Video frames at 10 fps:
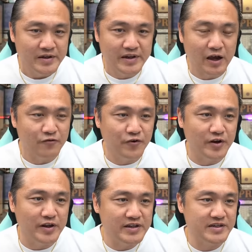Dow
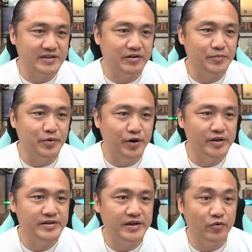falling 600
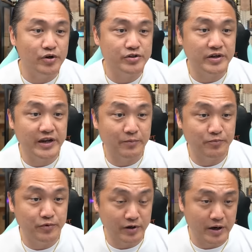points at Wall Street
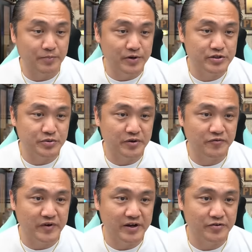grapples with
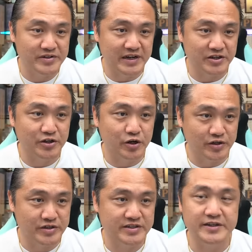recession
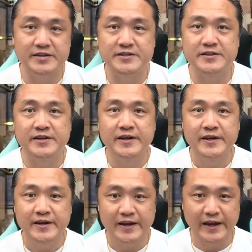concerns.
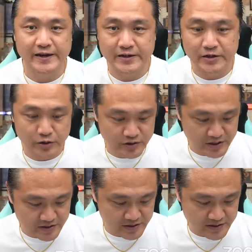And you know,
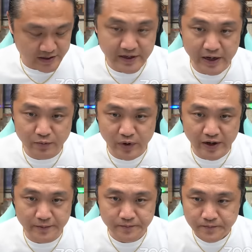this is the time
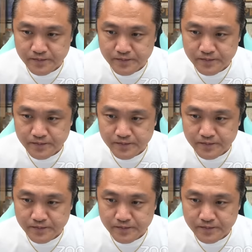when,